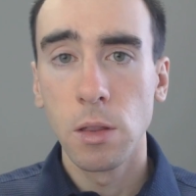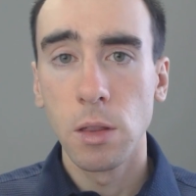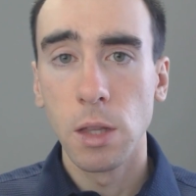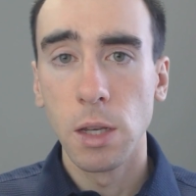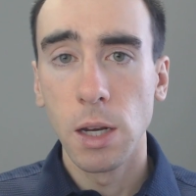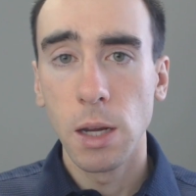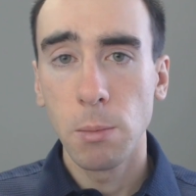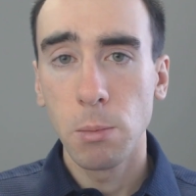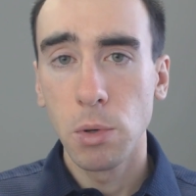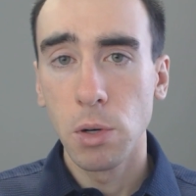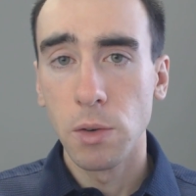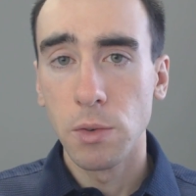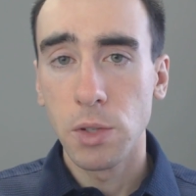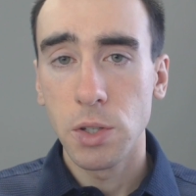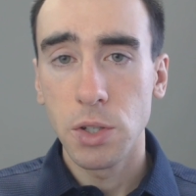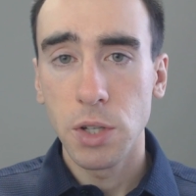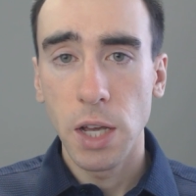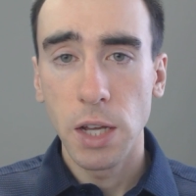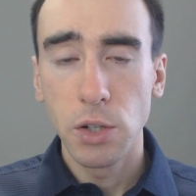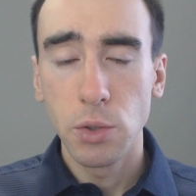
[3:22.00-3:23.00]
The number of
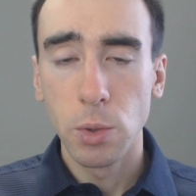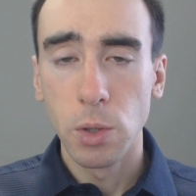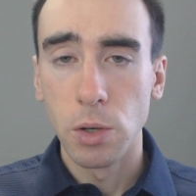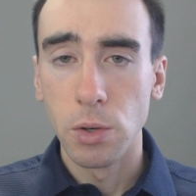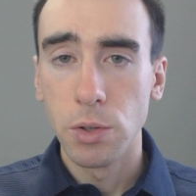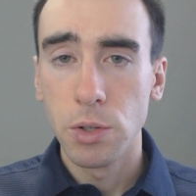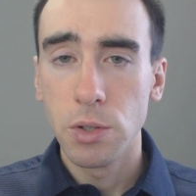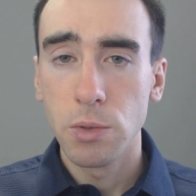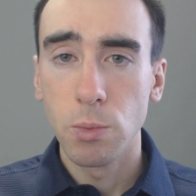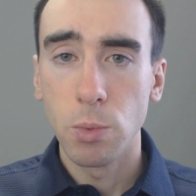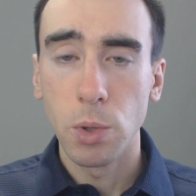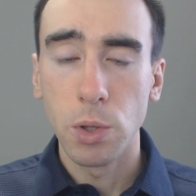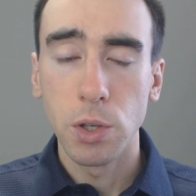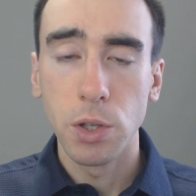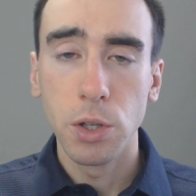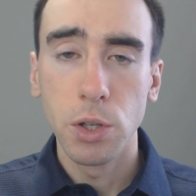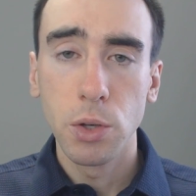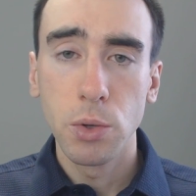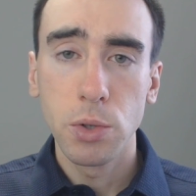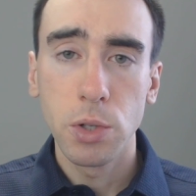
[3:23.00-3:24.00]
schedulers will
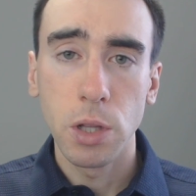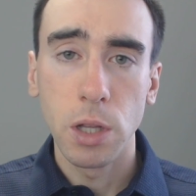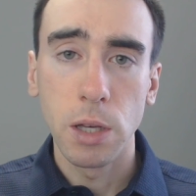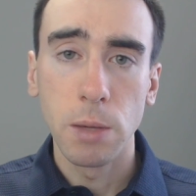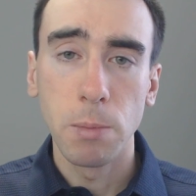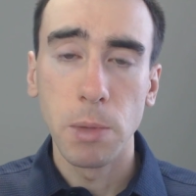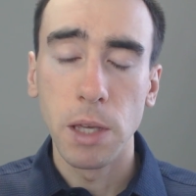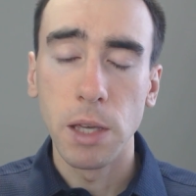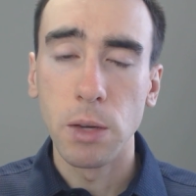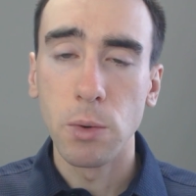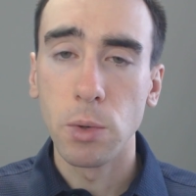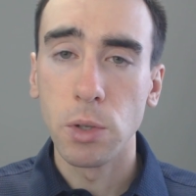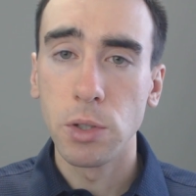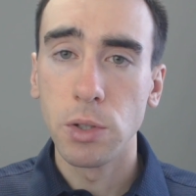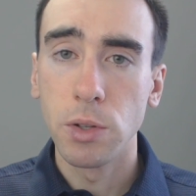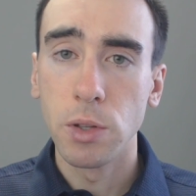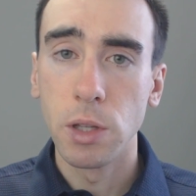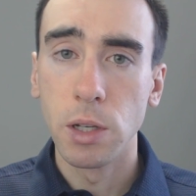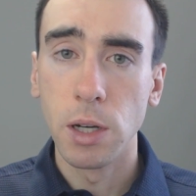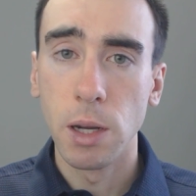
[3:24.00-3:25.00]
usually be equal
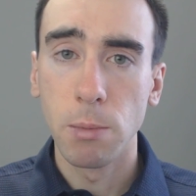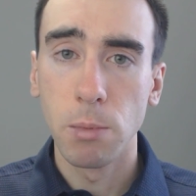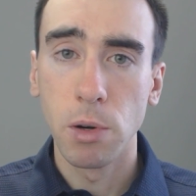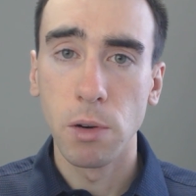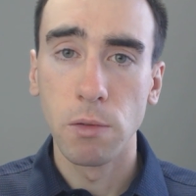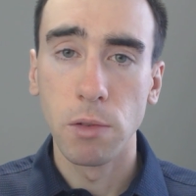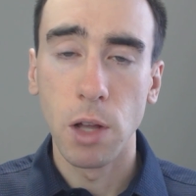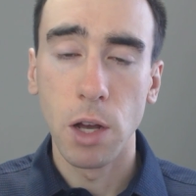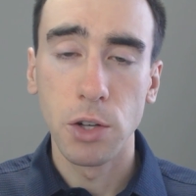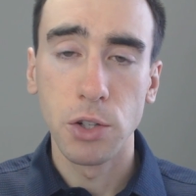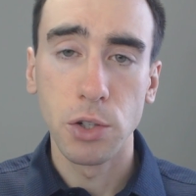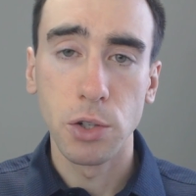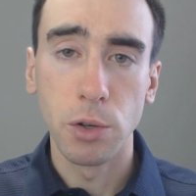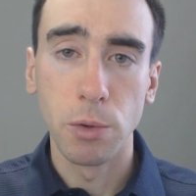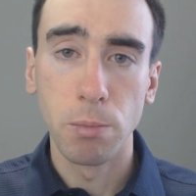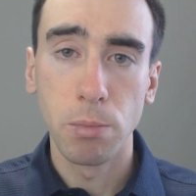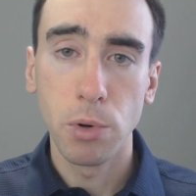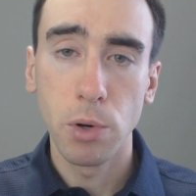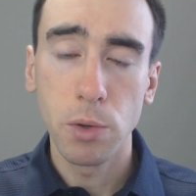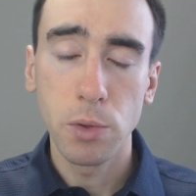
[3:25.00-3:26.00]
to the number of
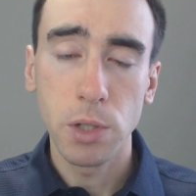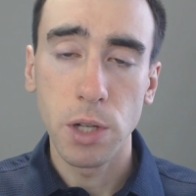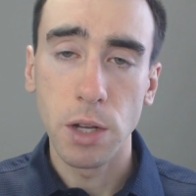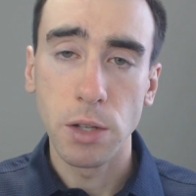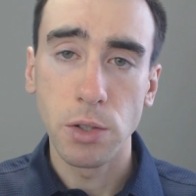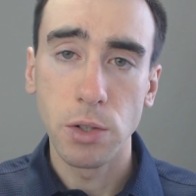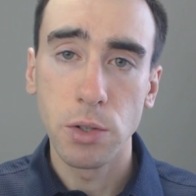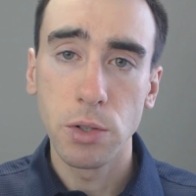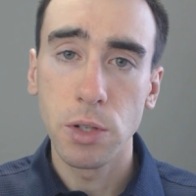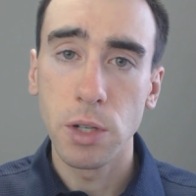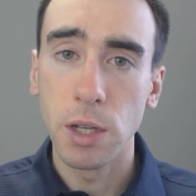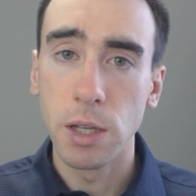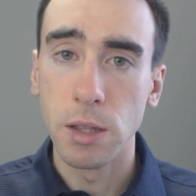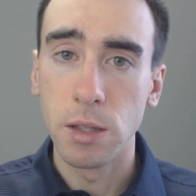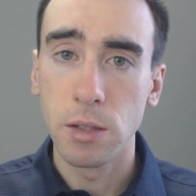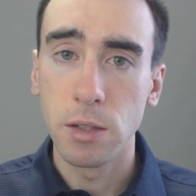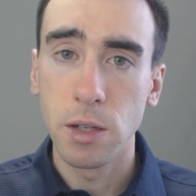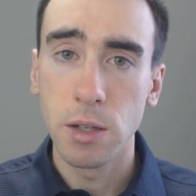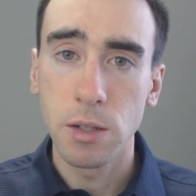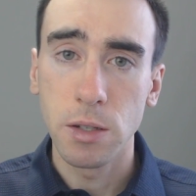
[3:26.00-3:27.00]
logical processors in
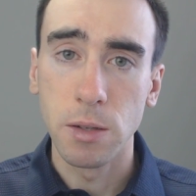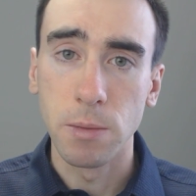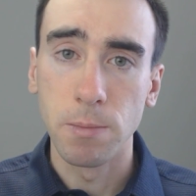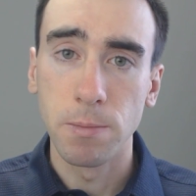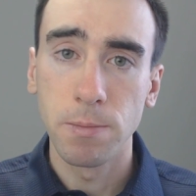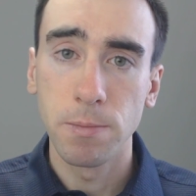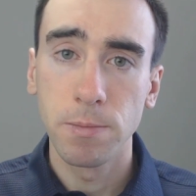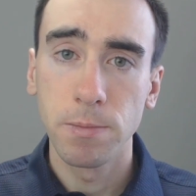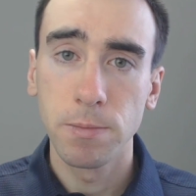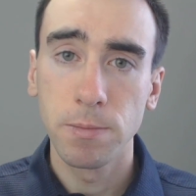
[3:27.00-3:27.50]
the system.